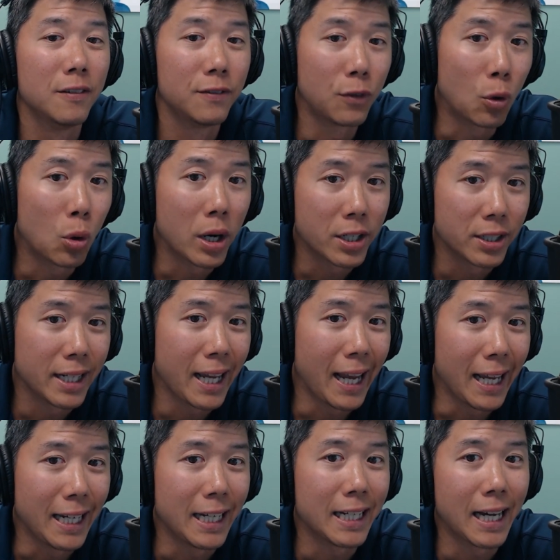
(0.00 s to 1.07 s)

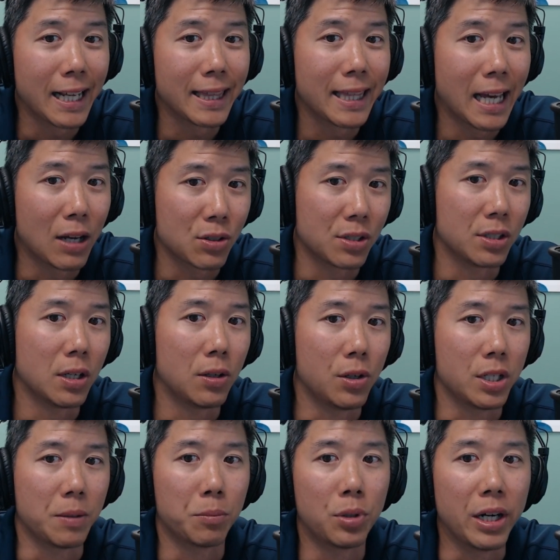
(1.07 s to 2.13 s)

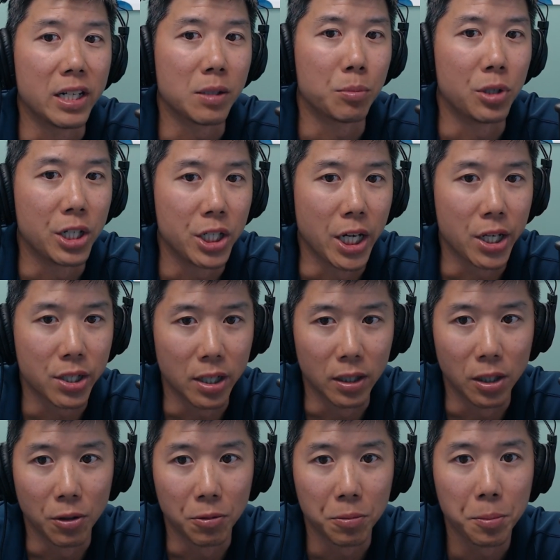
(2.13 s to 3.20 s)
$489,000 in price appreciation
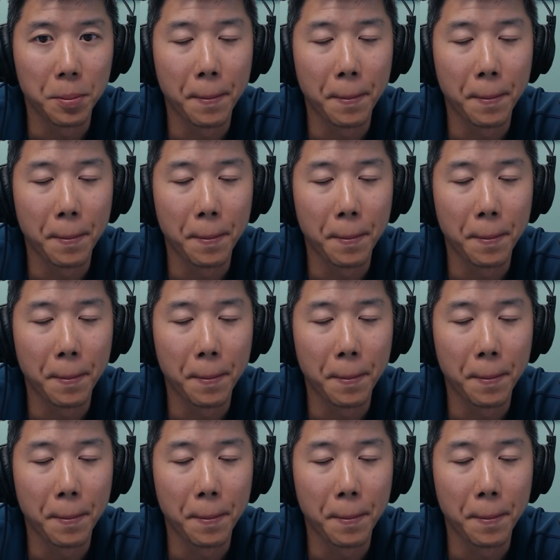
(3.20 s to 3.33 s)
alone.